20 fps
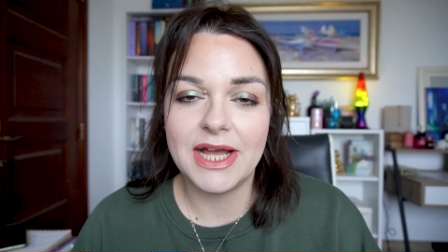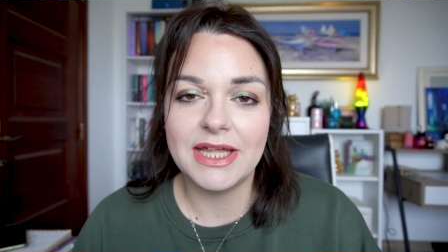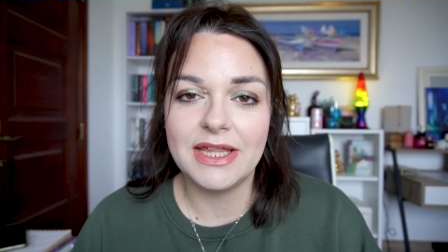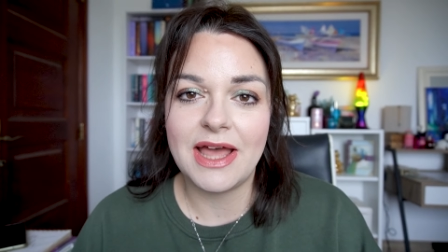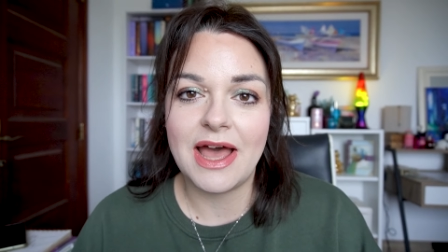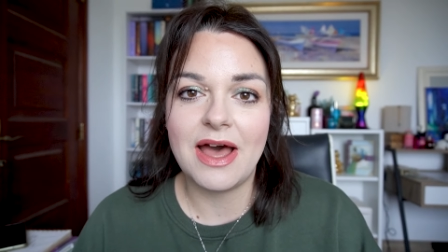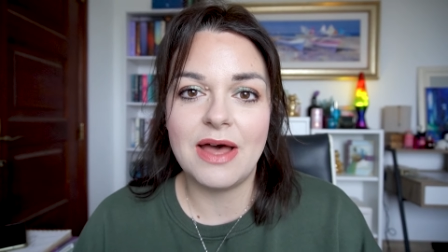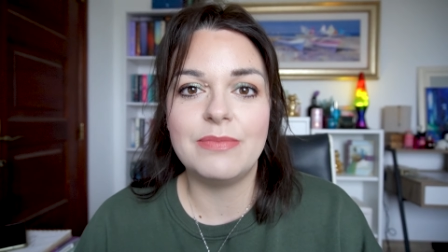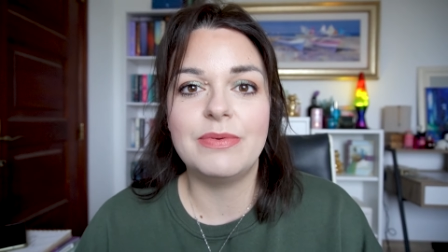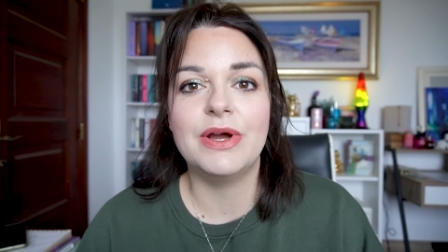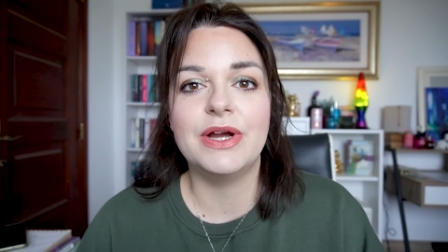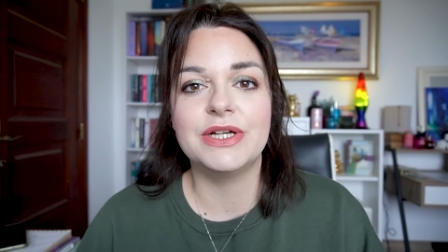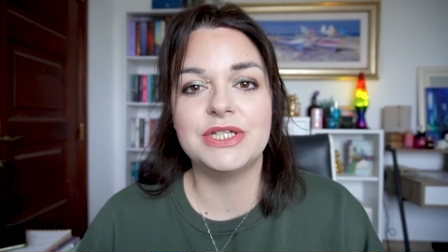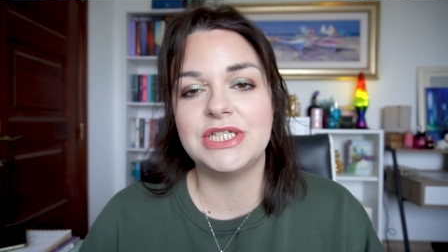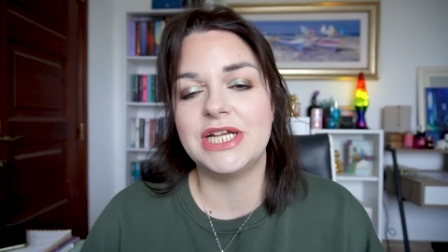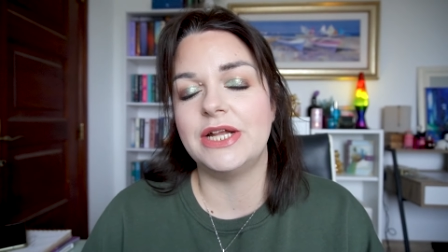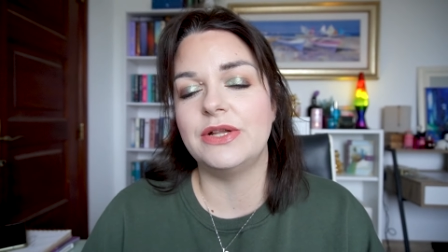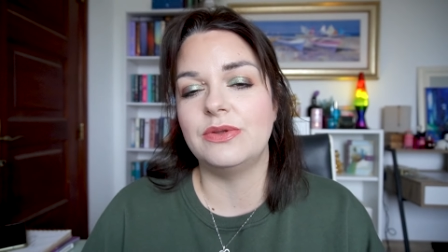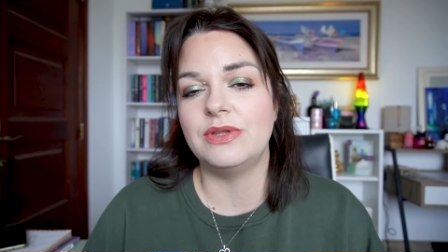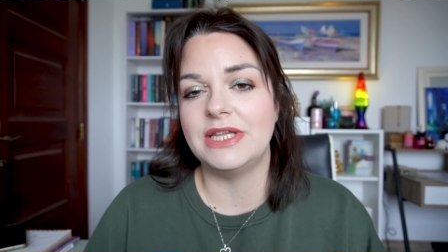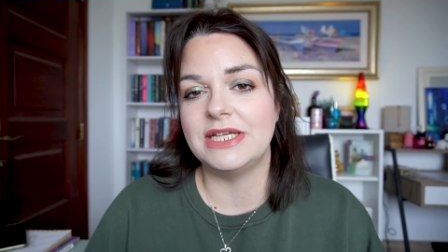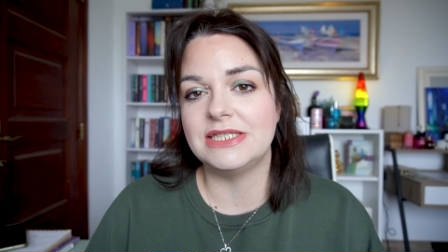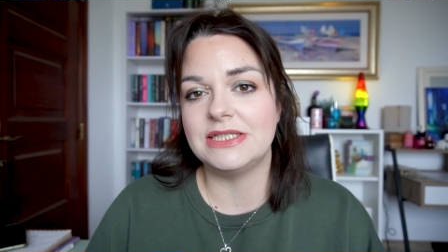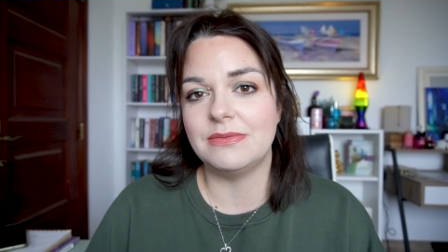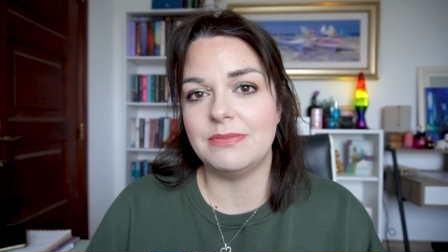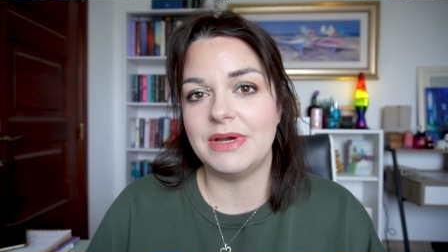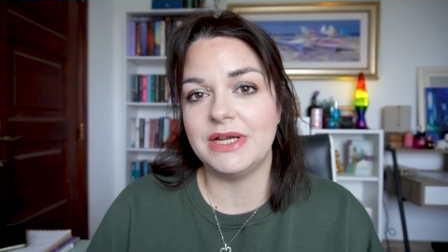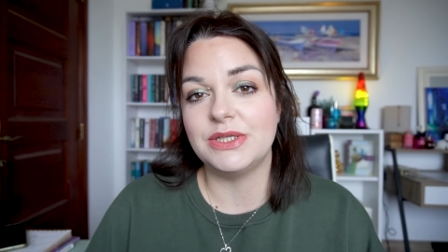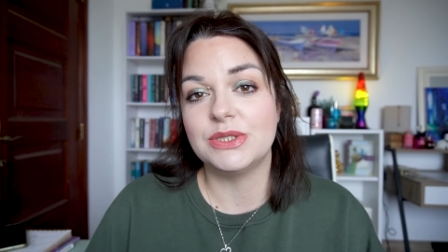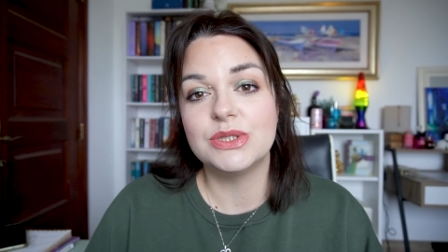I have her channel linked
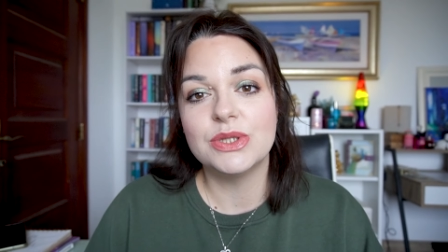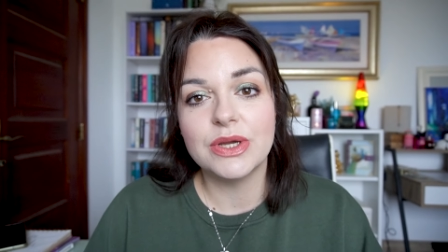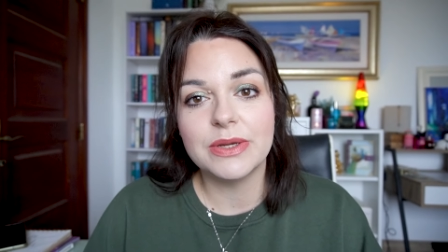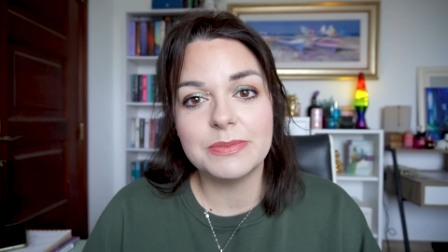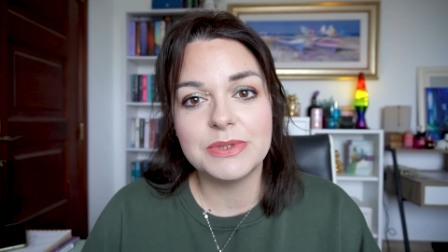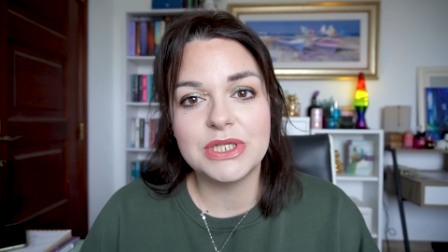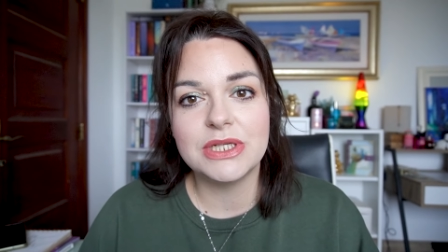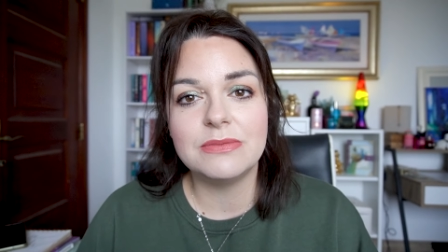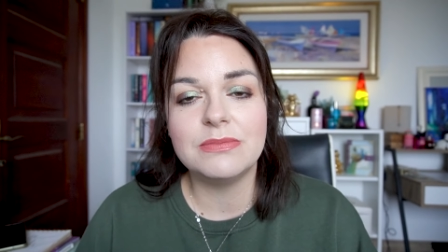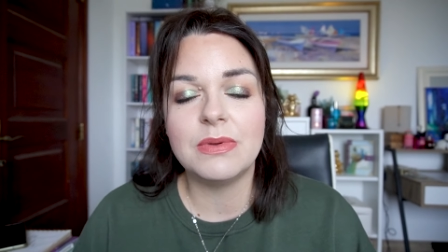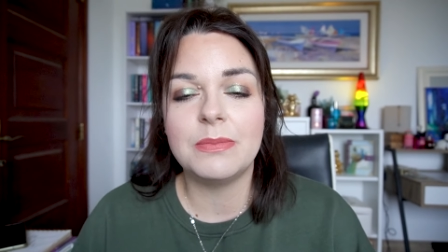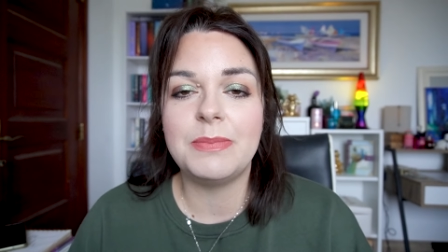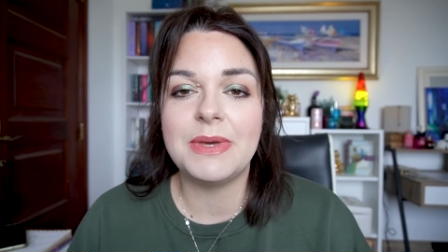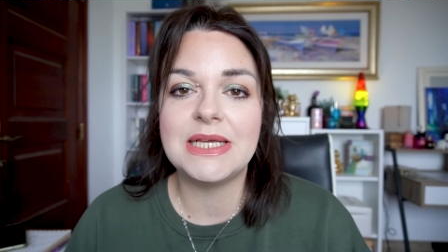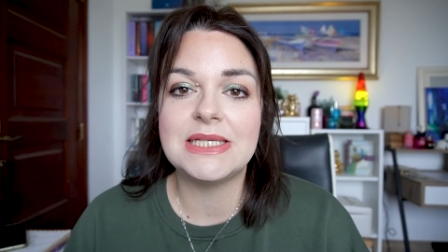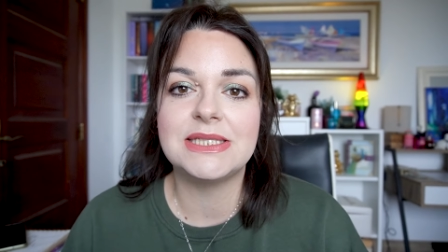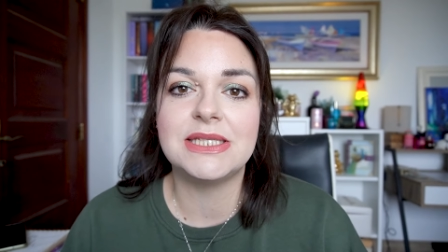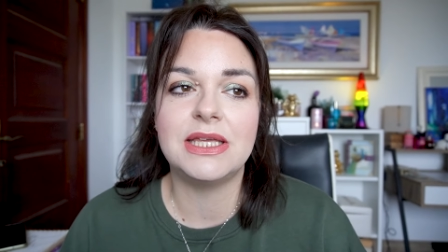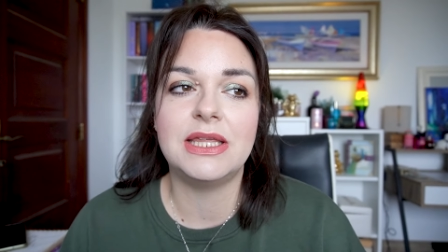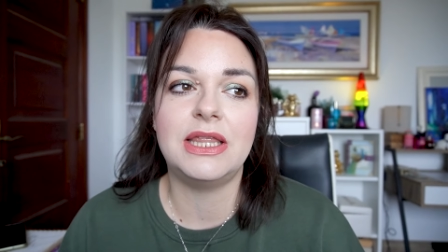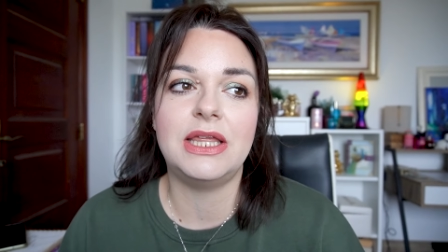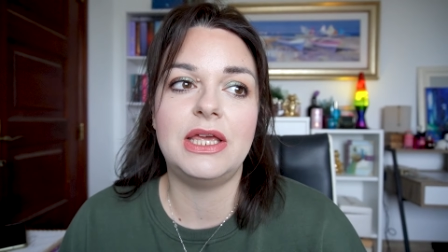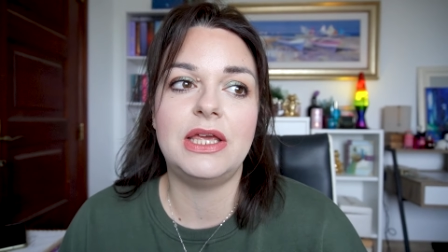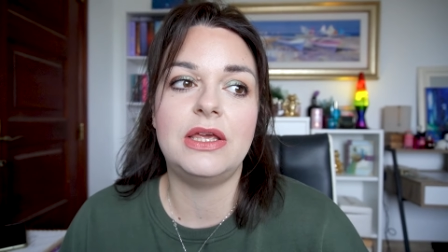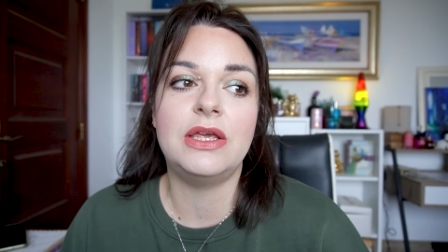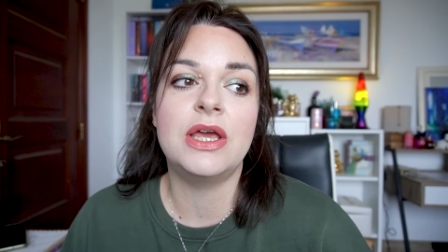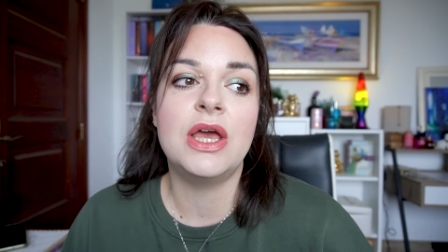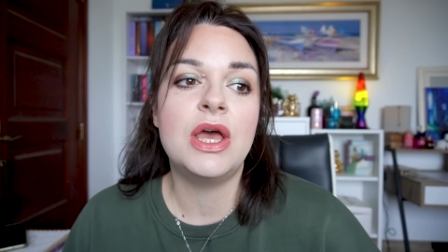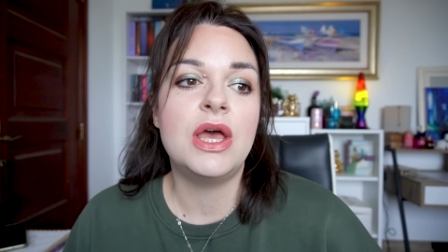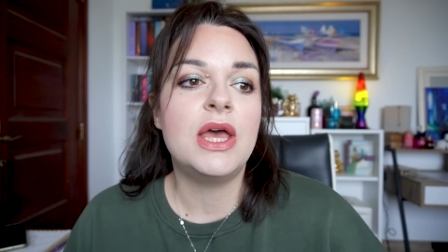in my description, but
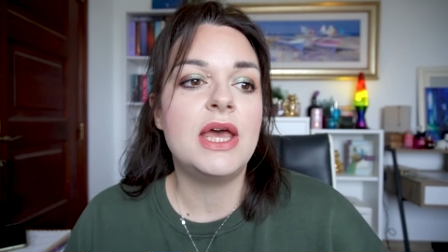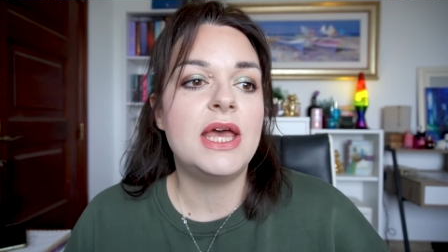basically